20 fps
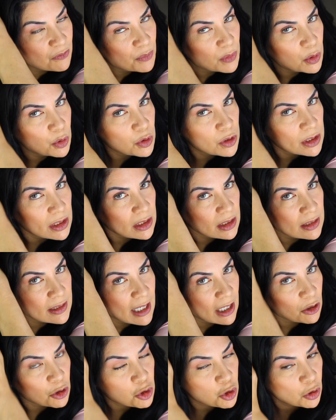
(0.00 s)
using
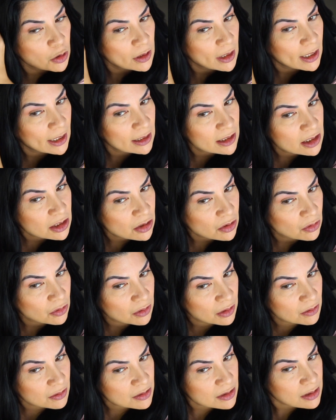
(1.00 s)
natural light, so
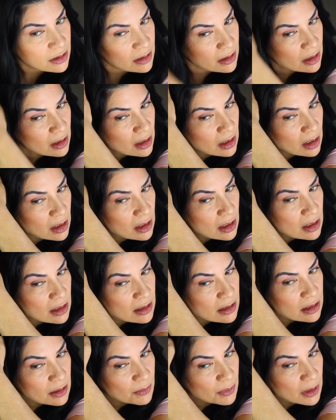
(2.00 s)
there's
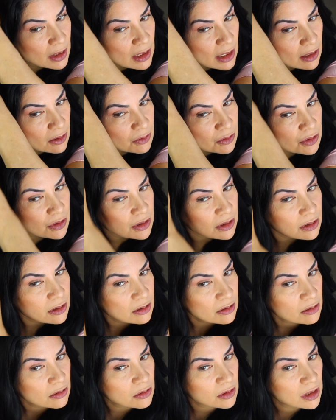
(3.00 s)
some
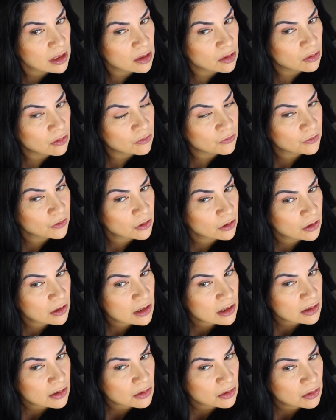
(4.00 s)
clouds going over,
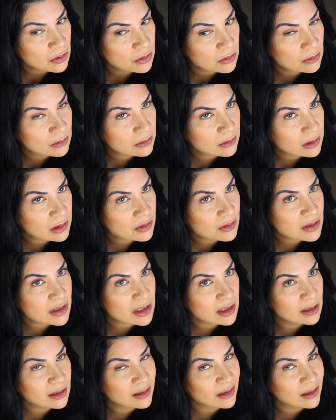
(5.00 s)
so you'll see a